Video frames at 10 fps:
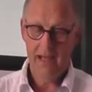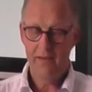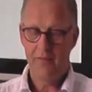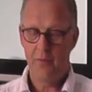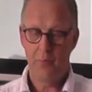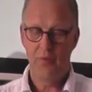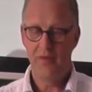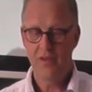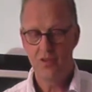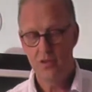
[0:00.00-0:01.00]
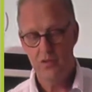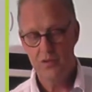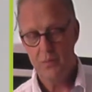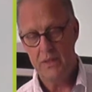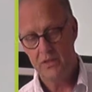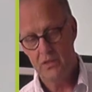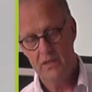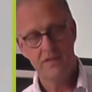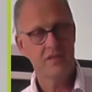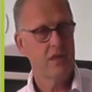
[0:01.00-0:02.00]
have professional
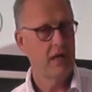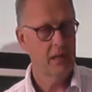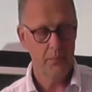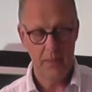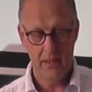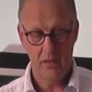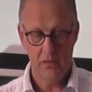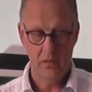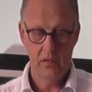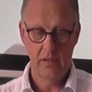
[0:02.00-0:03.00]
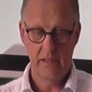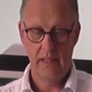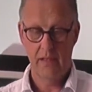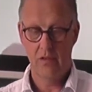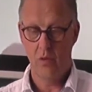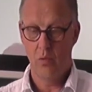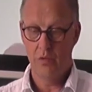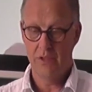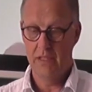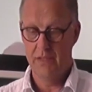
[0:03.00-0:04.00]
specialists like a pedagogue and
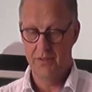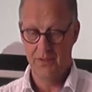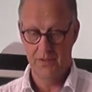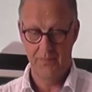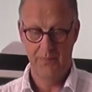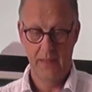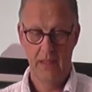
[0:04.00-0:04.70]
coordinators.